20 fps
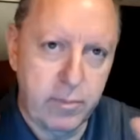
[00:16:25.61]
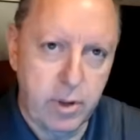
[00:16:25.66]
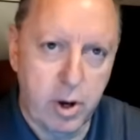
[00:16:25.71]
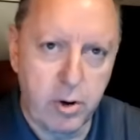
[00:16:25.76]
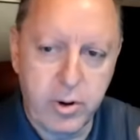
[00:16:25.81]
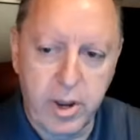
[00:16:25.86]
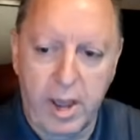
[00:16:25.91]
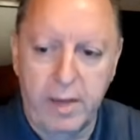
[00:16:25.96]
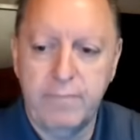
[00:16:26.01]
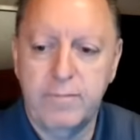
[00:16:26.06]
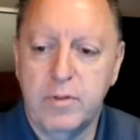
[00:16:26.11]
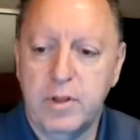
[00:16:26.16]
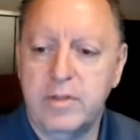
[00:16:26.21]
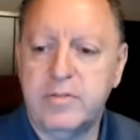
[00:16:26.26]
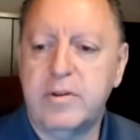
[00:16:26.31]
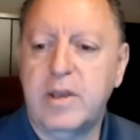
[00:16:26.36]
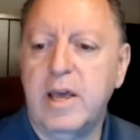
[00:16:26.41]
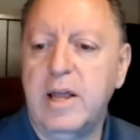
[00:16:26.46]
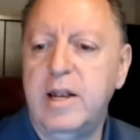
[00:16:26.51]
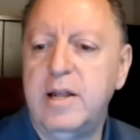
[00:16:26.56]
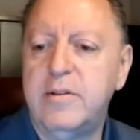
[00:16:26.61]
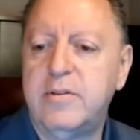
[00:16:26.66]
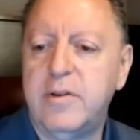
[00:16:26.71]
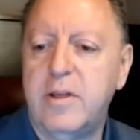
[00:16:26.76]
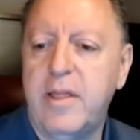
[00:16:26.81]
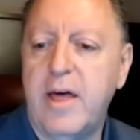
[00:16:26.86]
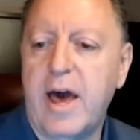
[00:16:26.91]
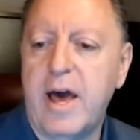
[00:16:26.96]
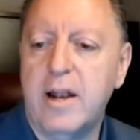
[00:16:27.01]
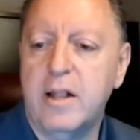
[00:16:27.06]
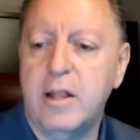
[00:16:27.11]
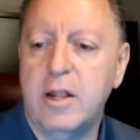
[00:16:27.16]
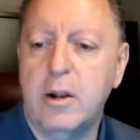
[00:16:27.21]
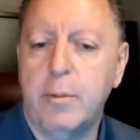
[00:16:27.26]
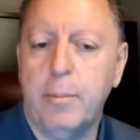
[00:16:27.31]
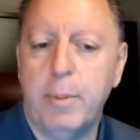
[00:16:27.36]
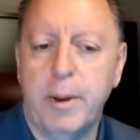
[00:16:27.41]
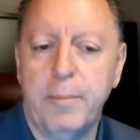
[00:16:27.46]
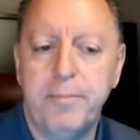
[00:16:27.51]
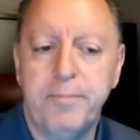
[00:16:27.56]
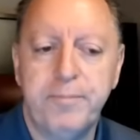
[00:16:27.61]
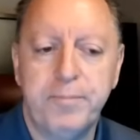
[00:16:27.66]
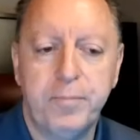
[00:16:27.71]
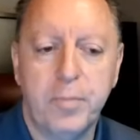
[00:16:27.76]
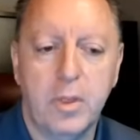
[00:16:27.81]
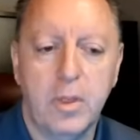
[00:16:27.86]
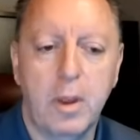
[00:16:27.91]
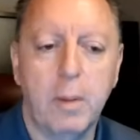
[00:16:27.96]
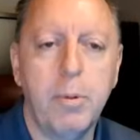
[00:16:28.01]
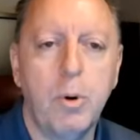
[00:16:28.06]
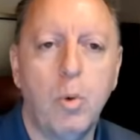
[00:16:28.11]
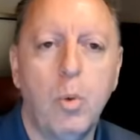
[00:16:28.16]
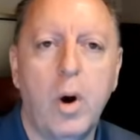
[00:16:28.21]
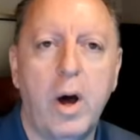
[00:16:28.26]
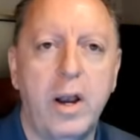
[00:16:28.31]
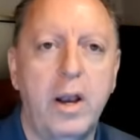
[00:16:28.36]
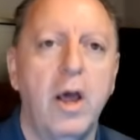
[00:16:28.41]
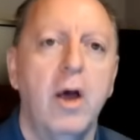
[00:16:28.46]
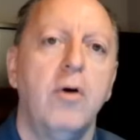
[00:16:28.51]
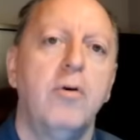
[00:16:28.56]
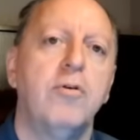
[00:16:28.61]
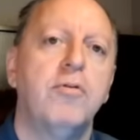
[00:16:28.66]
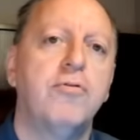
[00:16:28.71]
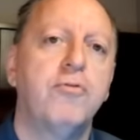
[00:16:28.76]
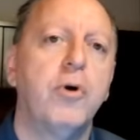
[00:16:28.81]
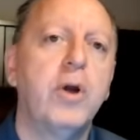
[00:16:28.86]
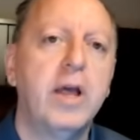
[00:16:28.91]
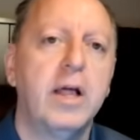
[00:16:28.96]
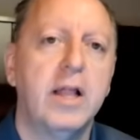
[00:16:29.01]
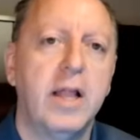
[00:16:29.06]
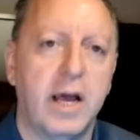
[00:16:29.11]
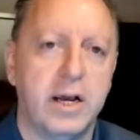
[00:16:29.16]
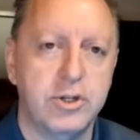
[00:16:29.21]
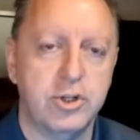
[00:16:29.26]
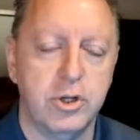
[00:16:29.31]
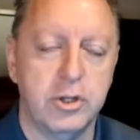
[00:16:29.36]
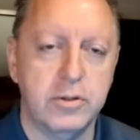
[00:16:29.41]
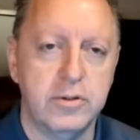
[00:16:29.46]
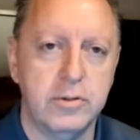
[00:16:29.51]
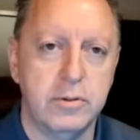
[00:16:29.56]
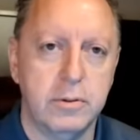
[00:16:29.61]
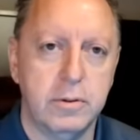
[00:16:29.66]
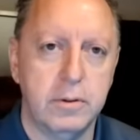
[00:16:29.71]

Okay, let's get into that a little bit. Number one, free elections.